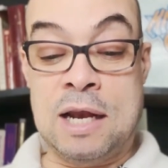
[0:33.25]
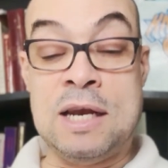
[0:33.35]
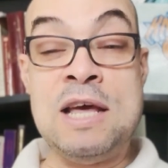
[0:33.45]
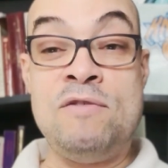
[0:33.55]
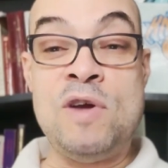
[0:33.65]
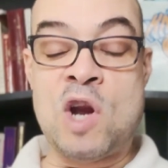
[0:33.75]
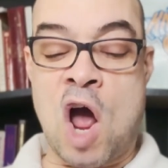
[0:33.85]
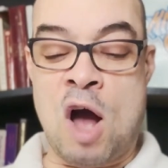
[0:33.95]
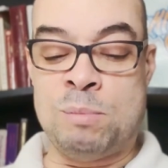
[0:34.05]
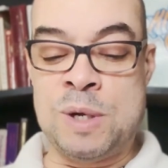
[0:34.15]
Live in
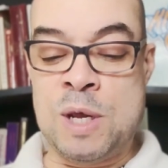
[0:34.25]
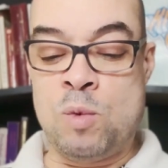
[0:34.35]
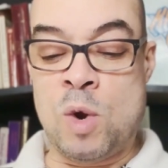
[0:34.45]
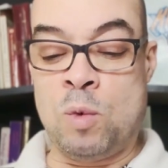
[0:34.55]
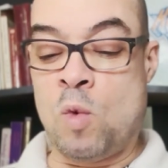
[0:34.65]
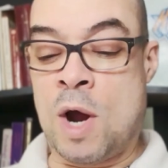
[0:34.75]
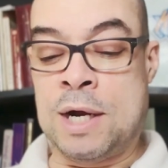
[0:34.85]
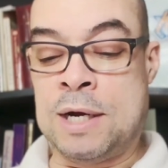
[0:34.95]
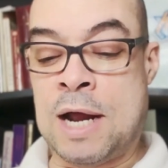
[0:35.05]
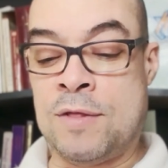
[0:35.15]
harmony with
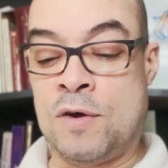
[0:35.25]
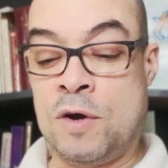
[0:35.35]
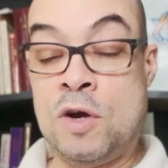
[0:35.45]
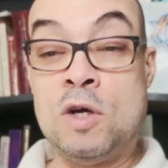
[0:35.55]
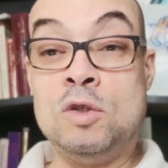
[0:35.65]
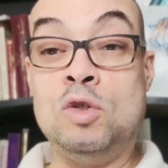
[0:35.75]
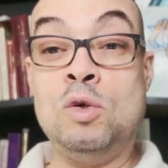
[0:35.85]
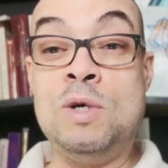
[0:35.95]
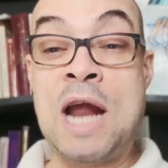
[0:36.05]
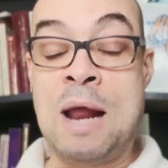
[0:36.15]
one another.
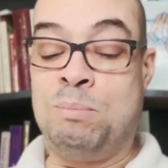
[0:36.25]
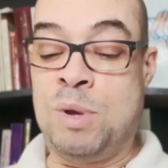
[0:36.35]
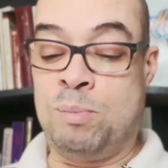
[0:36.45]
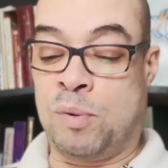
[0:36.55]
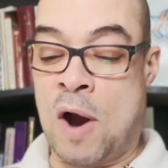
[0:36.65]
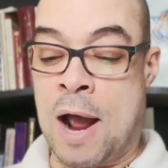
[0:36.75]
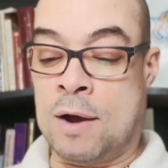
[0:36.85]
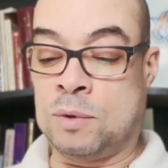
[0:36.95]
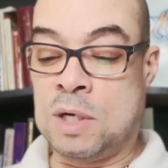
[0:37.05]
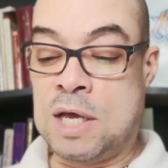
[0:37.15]
Do not be
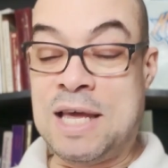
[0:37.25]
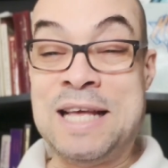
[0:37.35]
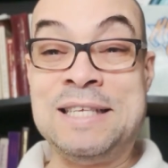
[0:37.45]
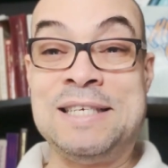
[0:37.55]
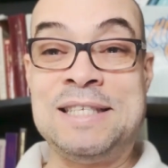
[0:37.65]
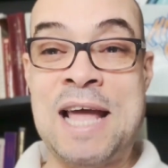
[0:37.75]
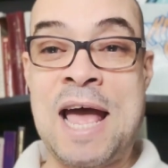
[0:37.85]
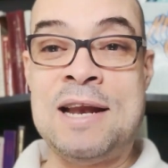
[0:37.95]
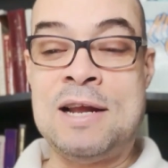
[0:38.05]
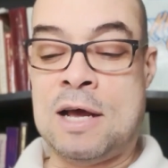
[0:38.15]
proud.
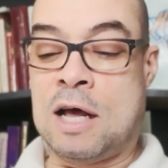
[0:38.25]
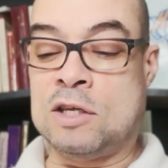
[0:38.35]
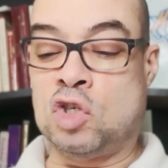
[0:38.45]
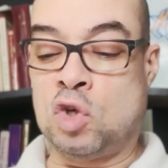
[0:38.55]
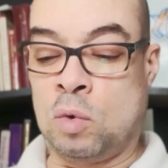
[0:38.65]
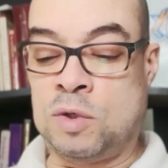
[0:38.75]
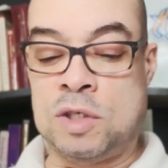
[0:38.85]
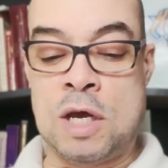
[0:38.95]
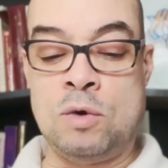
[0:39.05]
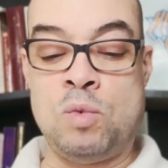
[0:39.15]
Instead,
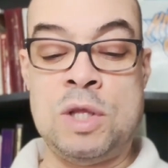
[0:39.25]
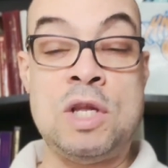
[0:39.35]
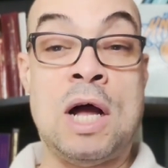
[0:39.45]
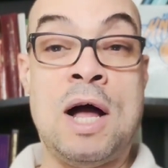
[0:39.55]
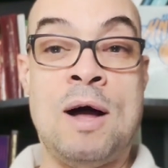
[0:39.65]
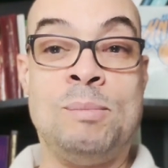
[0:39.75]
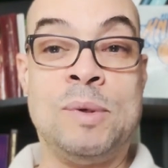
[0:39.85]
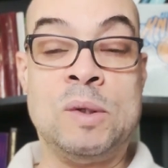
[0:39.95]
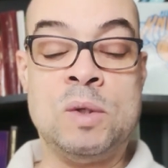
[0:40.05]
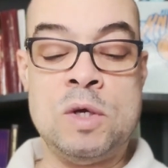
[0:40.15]
associate with the
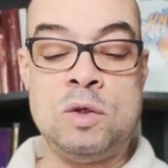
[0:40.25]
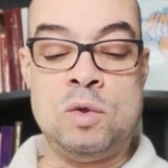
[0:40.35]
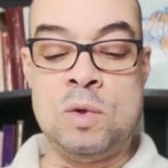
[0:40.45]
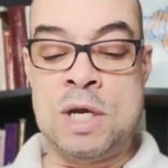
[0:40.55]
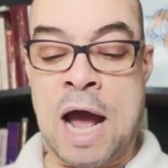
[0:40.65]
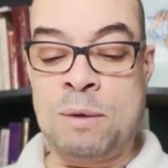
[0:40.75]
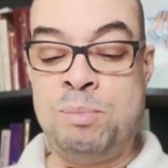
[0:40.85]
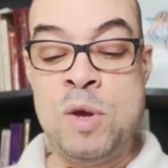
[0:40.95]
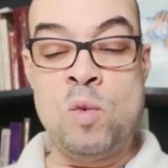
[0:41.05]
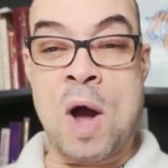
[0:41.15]
humble. Do not
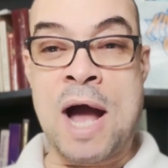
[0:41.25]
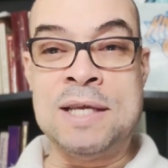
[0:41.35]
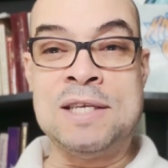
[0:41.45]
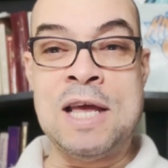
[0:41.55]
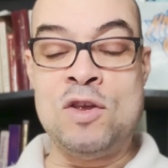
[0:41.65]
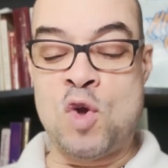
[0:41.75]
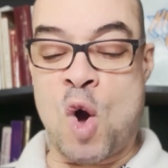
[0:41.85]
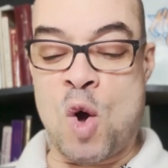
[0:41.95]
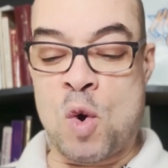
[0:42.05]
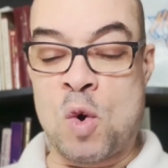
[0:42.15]
be wise in
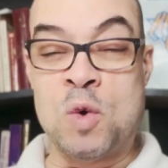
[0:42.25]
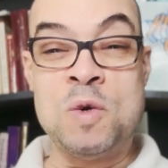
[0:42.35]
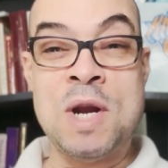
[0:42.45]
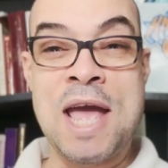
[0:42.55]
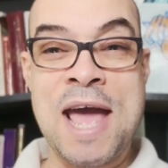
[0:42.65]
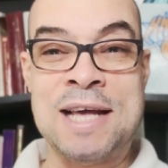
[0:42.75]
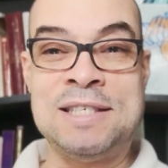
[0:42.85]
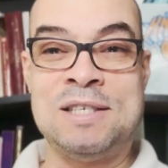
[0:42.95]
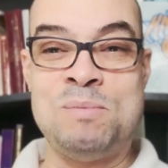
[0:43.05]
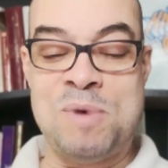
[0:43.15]
your own
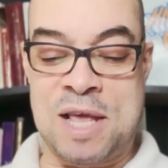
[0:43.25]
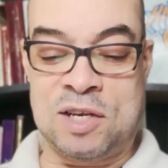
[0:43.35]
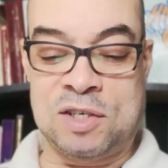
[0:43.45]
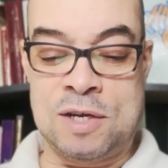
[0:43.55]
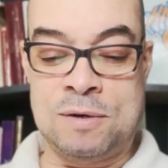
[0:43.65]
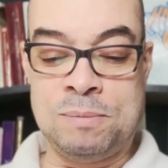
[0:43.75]
estimation.